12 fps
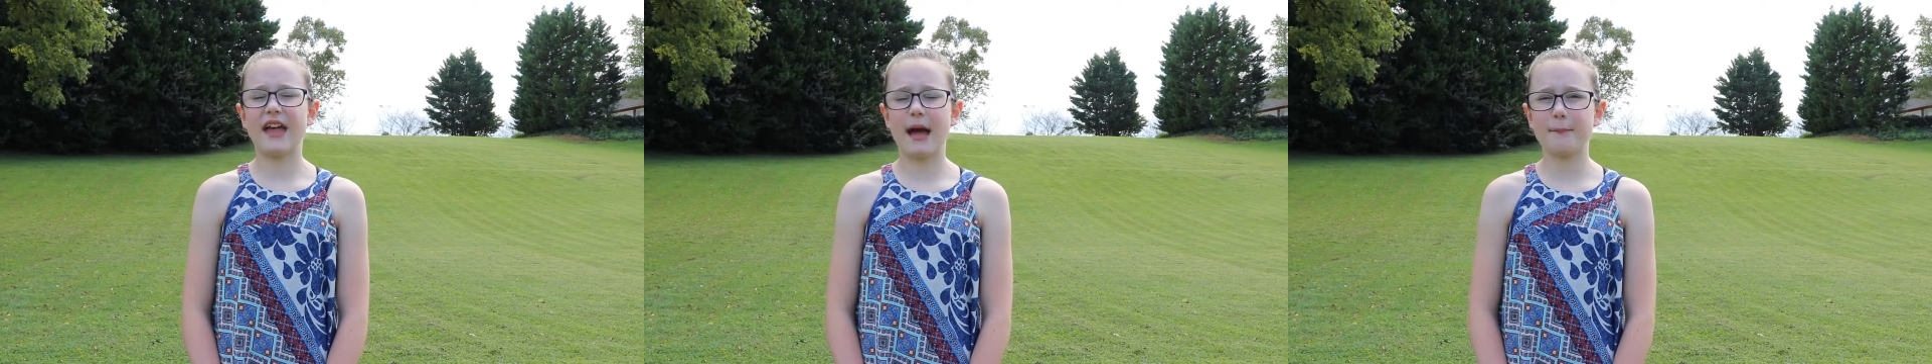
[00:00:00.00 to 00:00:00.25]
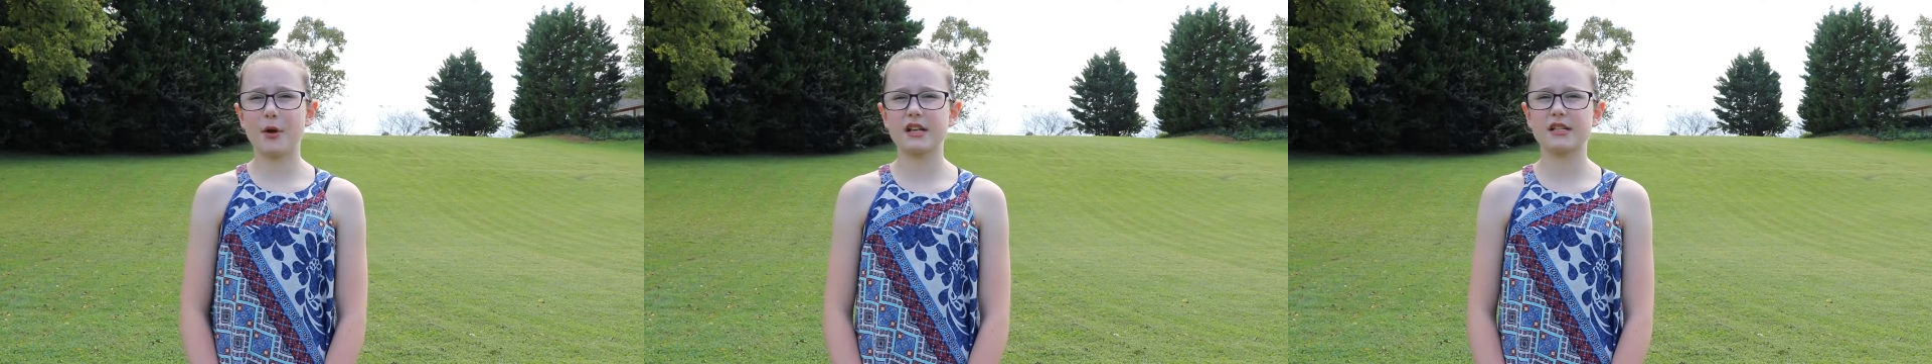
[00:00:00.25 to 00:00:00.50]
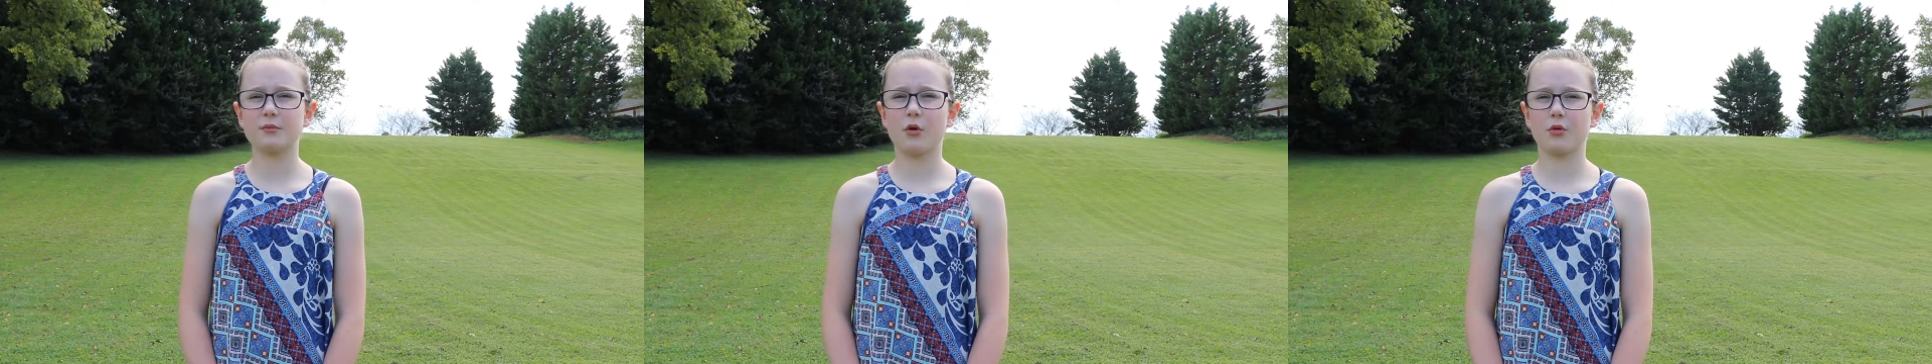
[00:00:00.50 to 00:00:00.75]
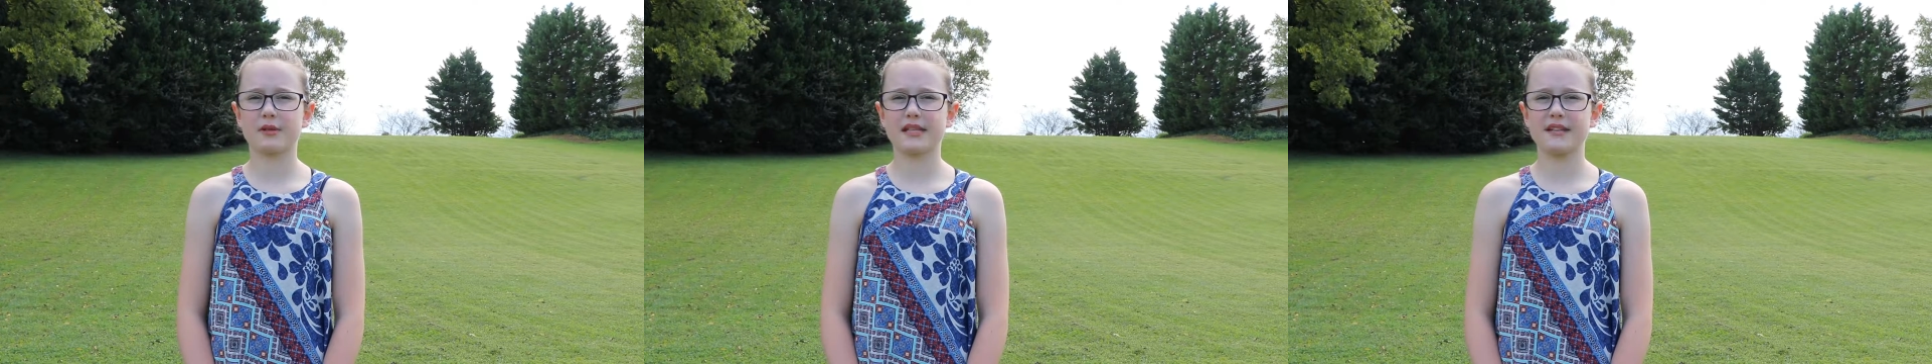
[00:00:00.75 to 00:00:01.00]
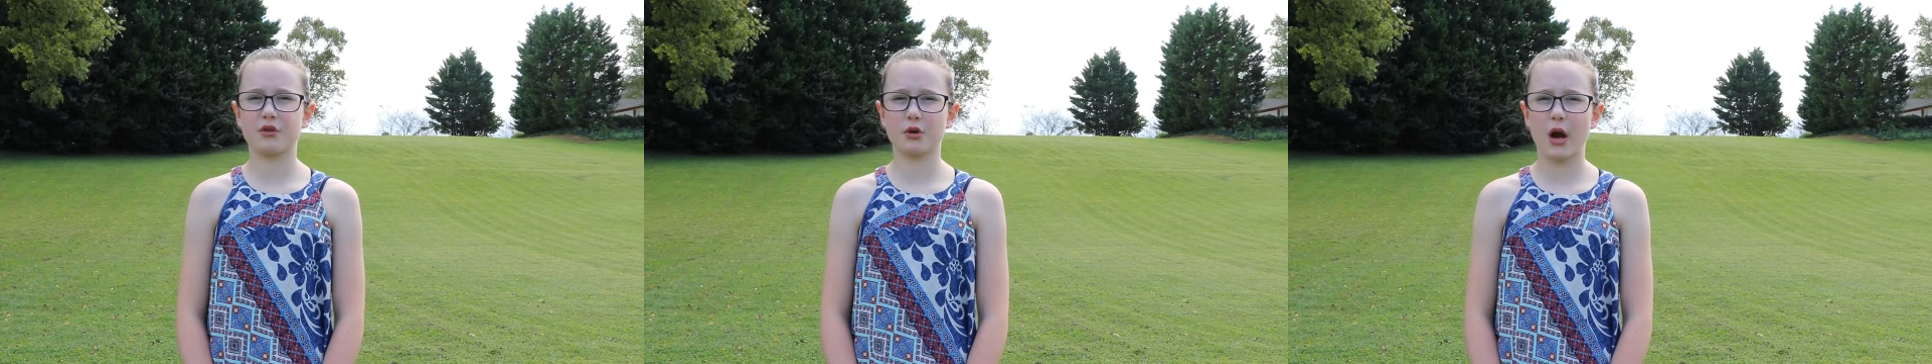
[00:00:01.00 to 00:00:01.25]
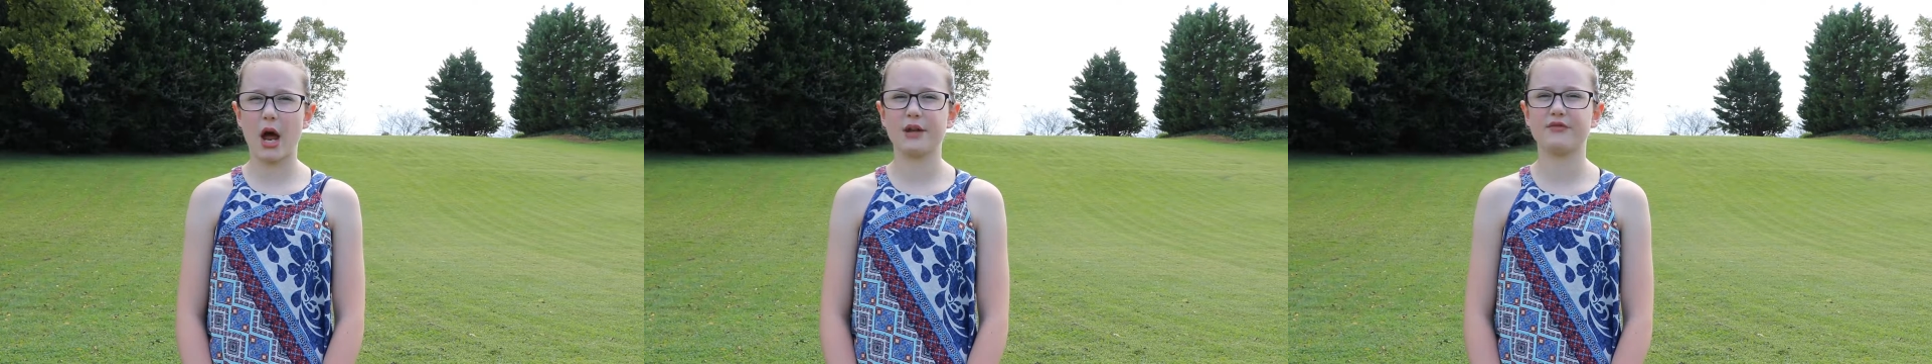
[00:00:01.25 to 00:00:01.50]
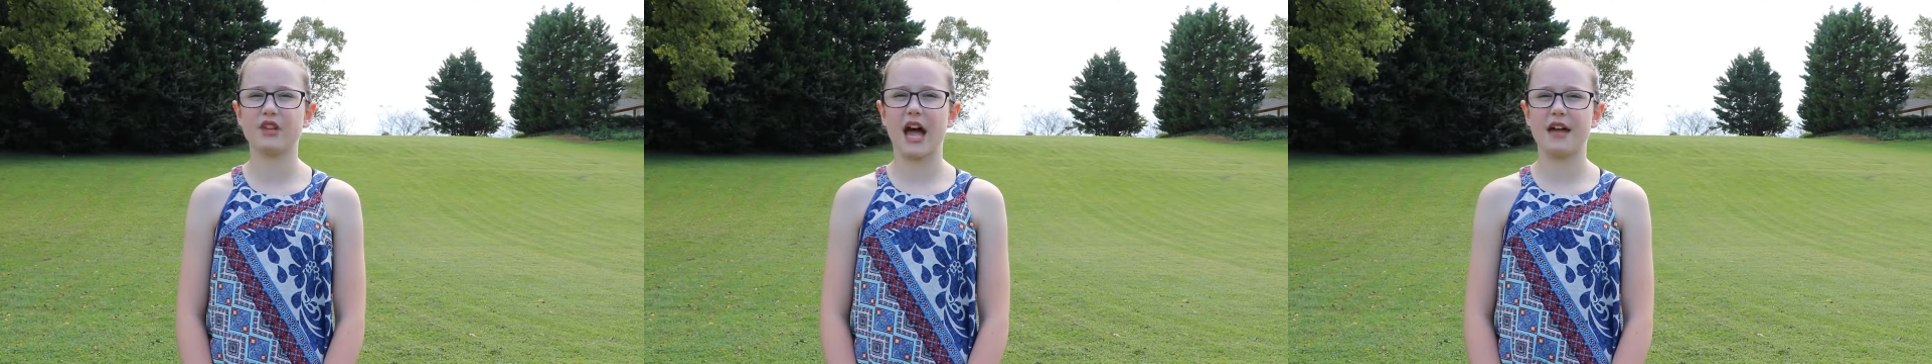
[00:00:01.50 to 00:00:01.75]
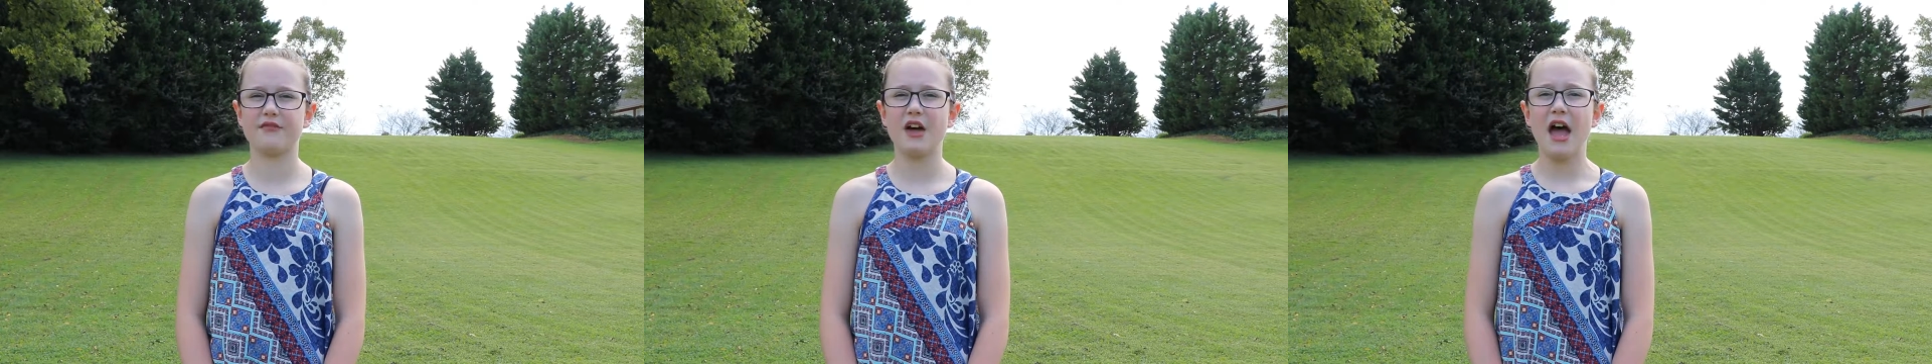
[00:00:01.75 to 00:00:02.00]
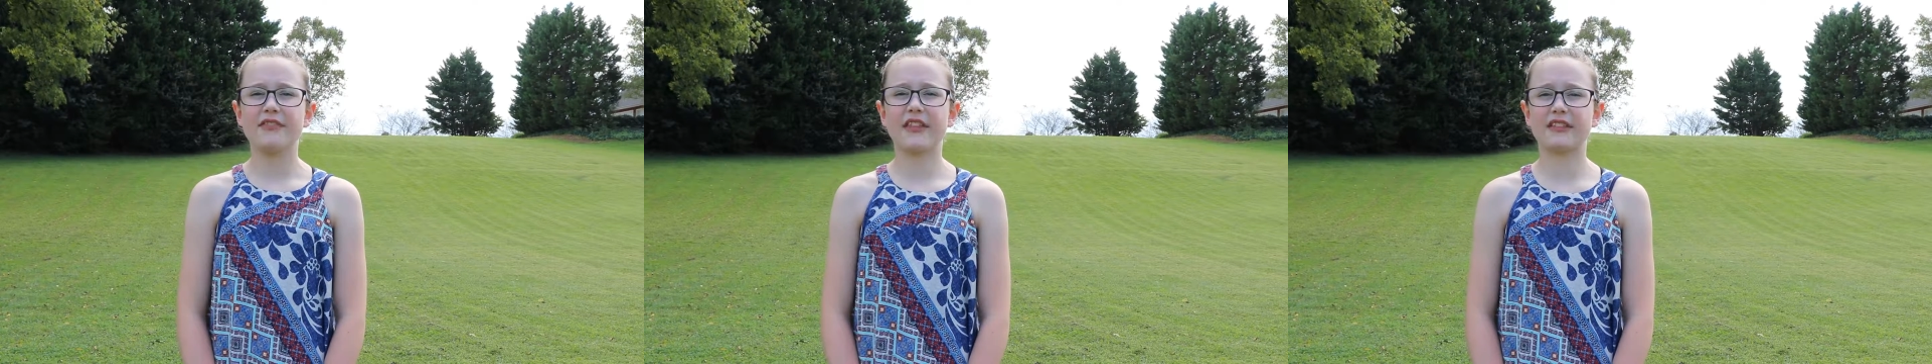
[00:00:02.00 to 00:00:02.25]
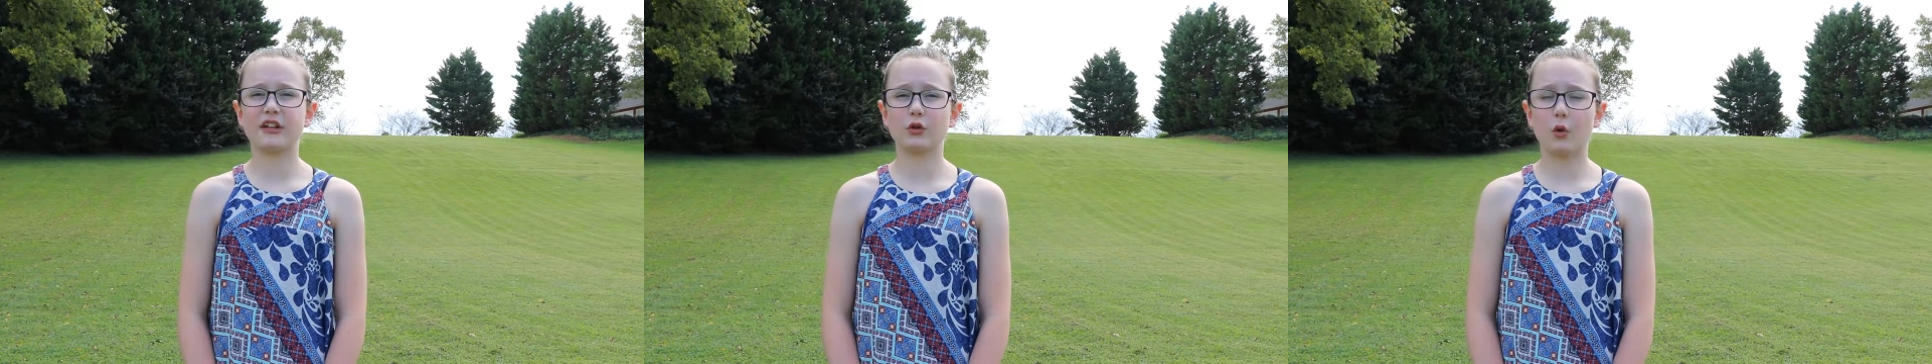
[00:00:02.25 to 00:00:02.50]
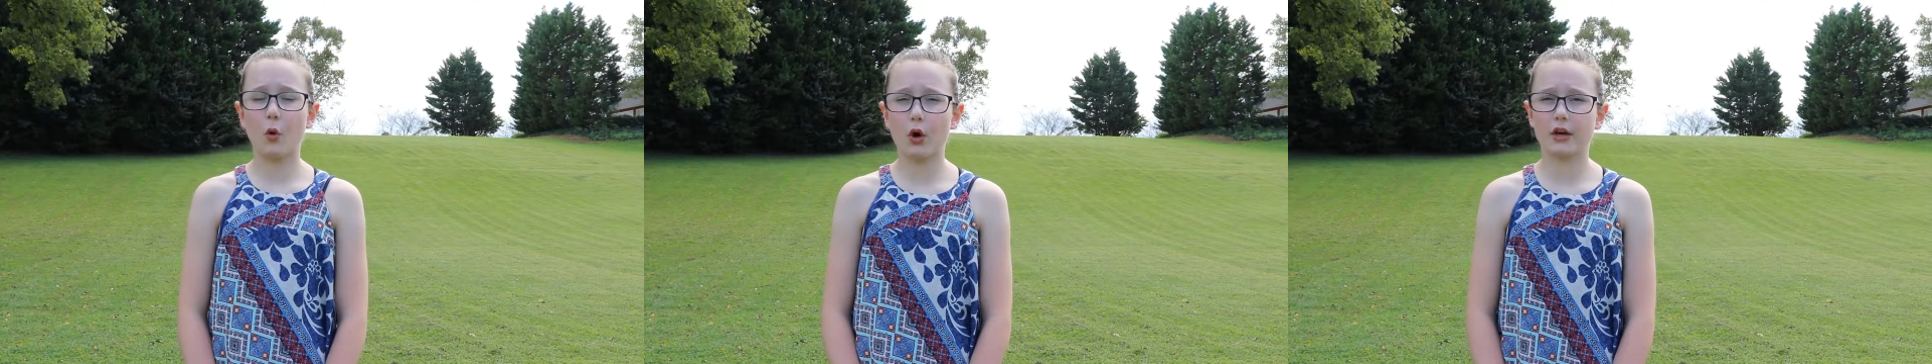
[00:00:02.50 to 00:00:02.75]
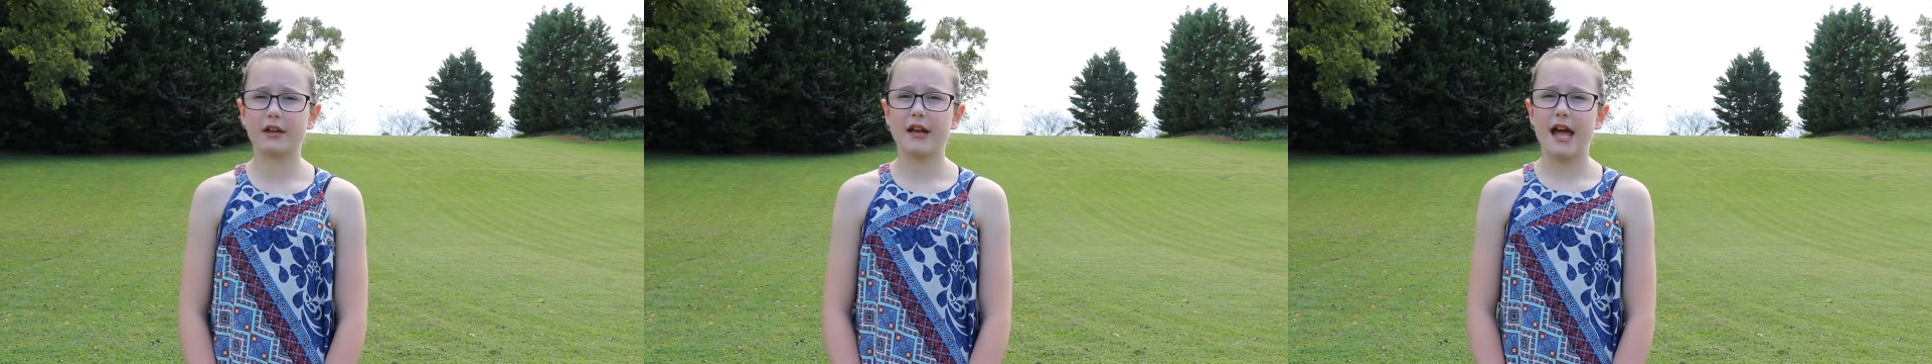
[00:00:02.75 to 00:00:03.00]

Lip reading: that person will receive a crown of life that the Lord